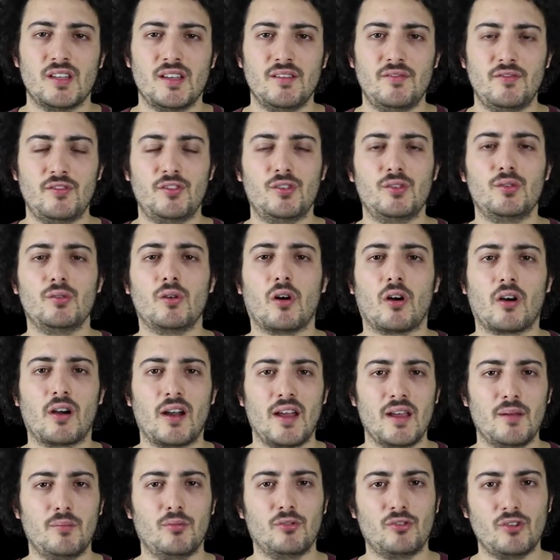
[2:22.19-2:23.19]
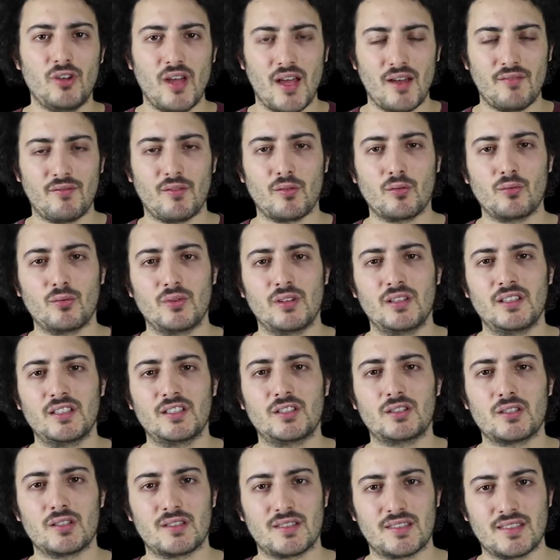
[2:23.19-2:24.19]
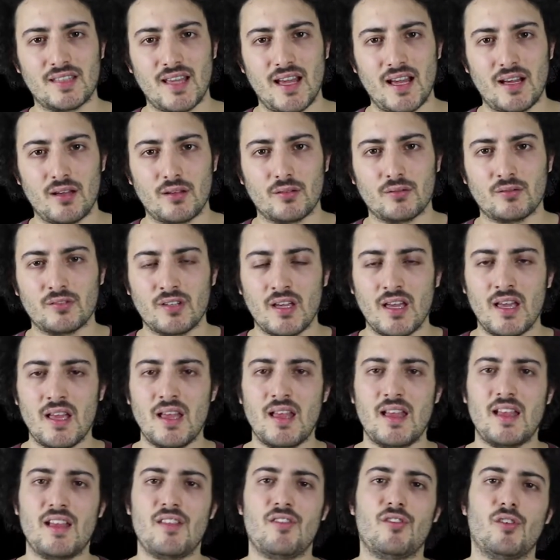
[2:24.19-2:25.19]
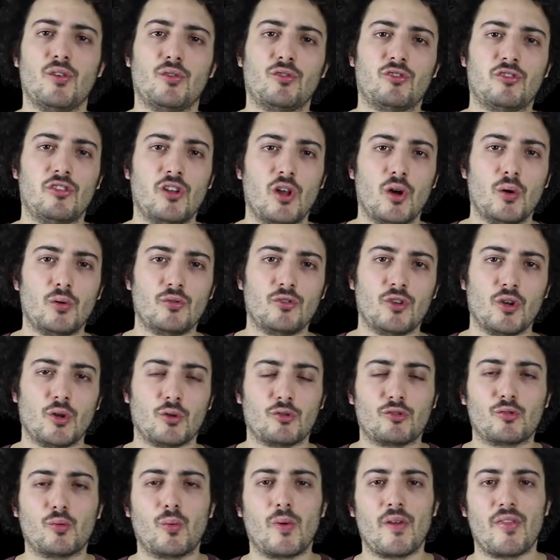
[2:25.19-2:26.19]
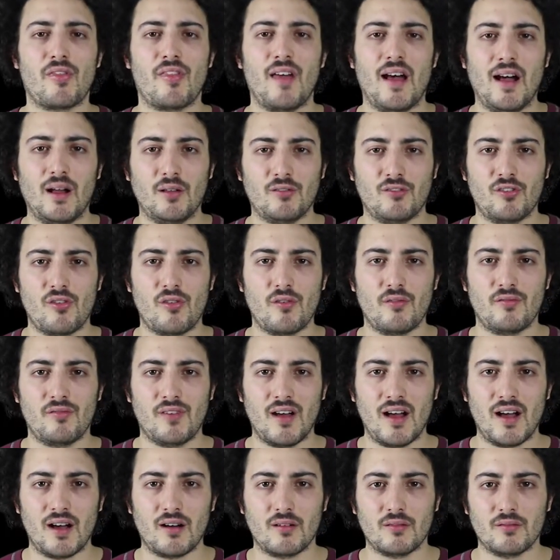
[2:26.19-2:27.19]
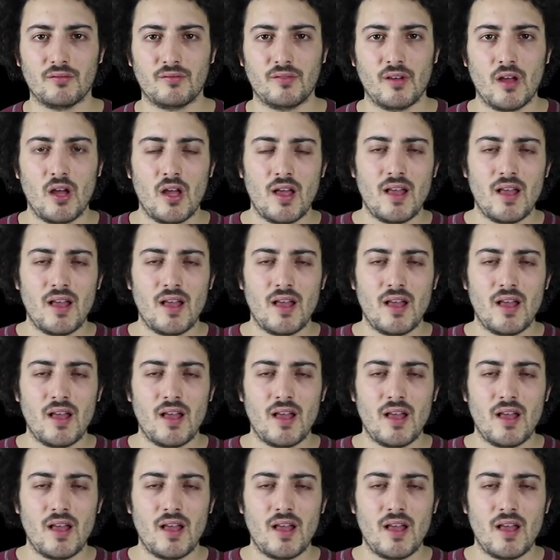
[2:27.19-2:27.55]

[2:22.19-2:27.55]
If you are able to have a really good sound in those low notes without the valve,